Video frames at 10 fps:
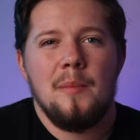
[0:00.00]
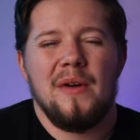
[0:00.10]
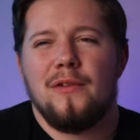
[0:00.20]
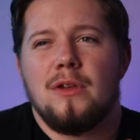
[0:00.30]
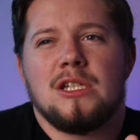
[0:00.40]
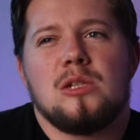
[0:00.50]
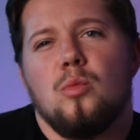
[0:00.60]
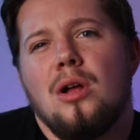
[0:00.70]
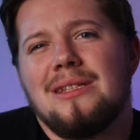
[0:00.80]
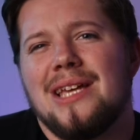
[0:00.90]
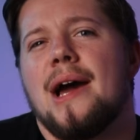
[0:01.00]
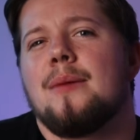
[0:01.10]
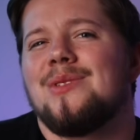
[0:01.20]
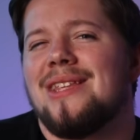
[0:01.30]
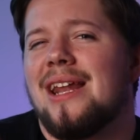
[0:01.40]
But for those small
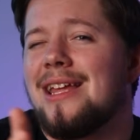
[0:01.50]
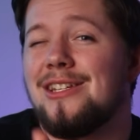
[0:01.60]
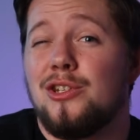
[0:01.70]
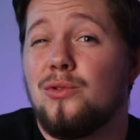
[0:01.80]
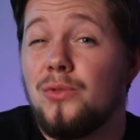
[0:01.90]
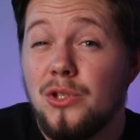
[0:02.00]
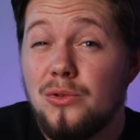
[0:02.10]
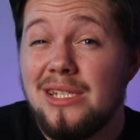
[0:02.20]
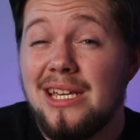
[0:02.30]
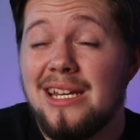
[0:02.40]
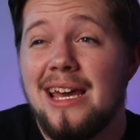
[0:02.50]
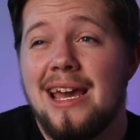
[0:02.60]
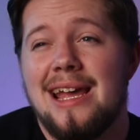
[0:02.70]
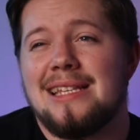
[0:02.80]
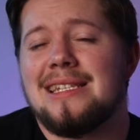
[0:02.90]
times that I do use it,
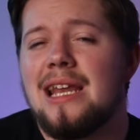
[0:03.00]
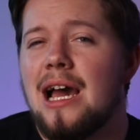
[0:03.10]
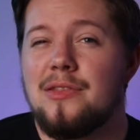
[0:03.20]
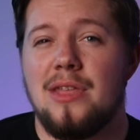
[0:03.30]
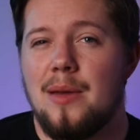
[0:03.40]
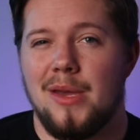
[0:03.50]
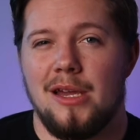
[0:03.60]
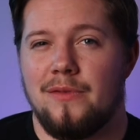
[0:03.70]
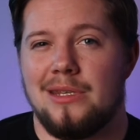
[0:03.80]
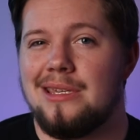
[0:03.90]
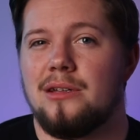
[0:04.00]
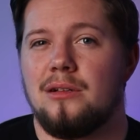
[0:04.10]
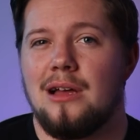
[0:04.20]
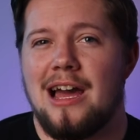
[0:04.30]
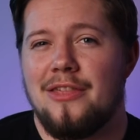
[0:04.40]
it's not that big of a
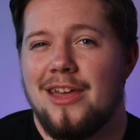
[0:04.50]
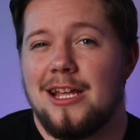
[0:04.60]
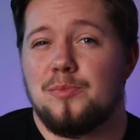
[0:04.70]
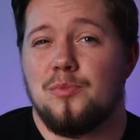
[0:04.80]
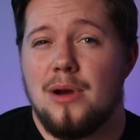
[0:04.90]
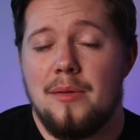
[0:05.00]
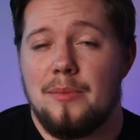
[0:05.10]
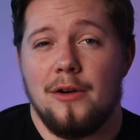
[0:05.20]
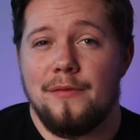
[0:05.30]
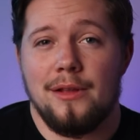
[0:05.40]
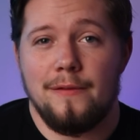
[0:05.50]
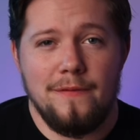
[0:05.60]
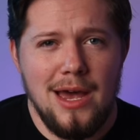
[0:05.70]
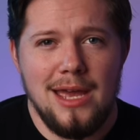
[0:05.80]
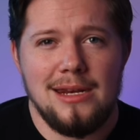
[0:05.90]
deal. I think it's probably perfectly
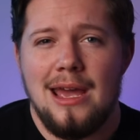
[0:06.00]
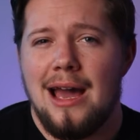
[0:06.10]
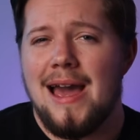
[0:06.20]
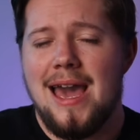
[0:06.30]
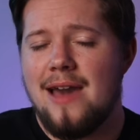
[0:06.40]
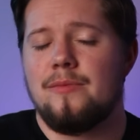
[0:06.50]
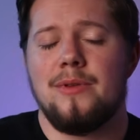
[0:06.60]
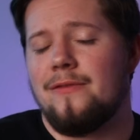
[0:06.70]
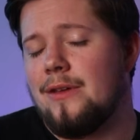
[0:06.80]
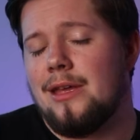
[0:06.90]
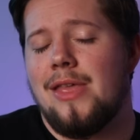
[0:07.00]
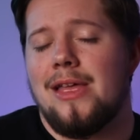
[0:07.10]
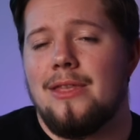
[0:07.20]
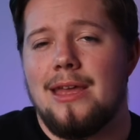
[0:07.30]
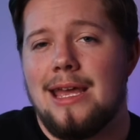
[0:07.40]
fine. I have a bee feeling
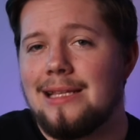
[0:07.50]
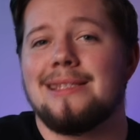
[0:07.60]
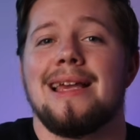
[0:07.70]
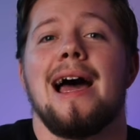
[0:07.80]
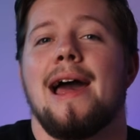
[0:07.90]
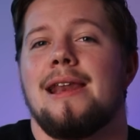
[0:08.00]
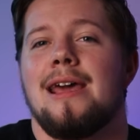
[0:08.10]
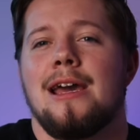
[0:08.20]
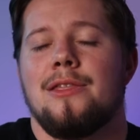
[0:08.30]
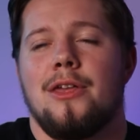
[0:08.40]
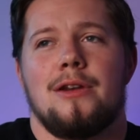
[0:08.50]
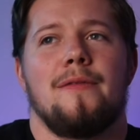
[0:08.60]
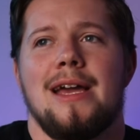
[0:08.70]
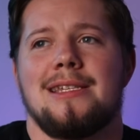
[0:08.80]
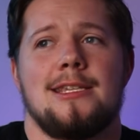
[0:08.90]
inside the
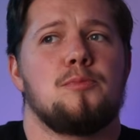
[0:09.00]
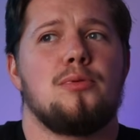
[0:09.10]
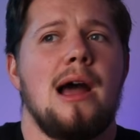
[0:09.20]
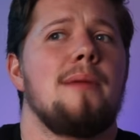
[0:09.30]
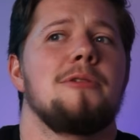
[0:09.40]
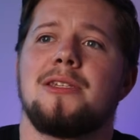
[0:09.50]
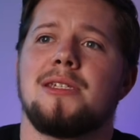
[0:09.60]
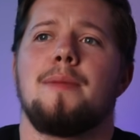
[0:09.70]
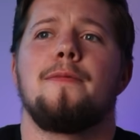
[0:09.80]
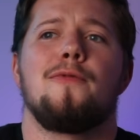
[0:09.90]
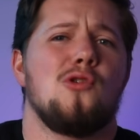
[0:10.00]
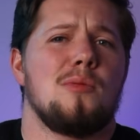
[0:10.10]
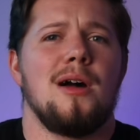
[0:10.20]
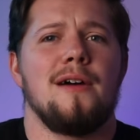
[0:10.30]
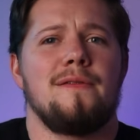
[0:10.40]
device is probably some
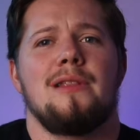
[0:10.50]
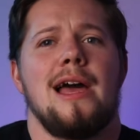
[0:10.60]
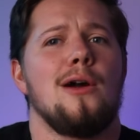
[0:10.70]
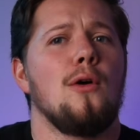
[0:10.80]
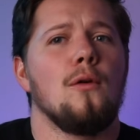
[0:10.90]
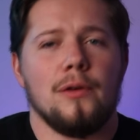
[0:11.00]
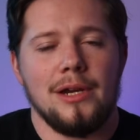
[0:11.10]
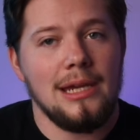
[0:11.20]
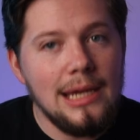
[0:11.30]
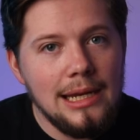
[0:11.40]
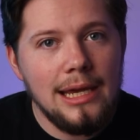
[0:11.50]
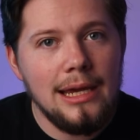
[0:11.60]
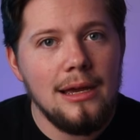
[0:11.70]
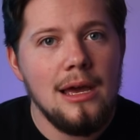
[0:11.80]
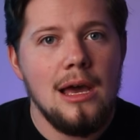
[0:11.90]
form of like
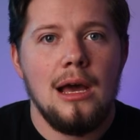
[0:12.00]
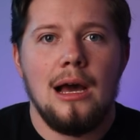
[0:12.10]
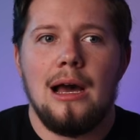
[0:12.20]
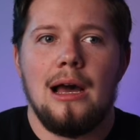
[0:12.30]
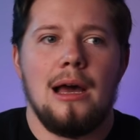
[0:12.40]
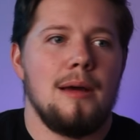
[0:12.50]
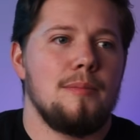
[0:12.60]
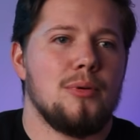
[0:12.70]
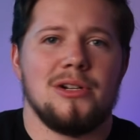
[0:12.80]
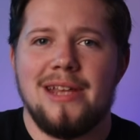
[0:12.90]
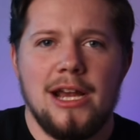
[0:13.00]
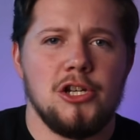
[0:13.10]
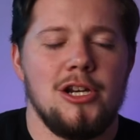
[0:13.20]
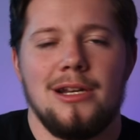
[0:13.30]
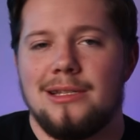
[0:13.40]
overheating
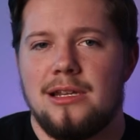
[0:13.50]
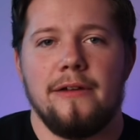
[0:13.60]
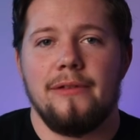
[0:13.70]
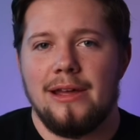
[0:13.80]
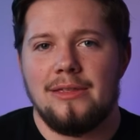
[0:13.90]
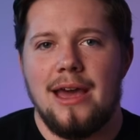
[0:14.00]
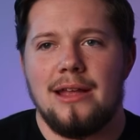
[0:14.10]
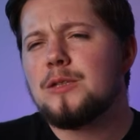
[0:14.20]
protection and stuff like that.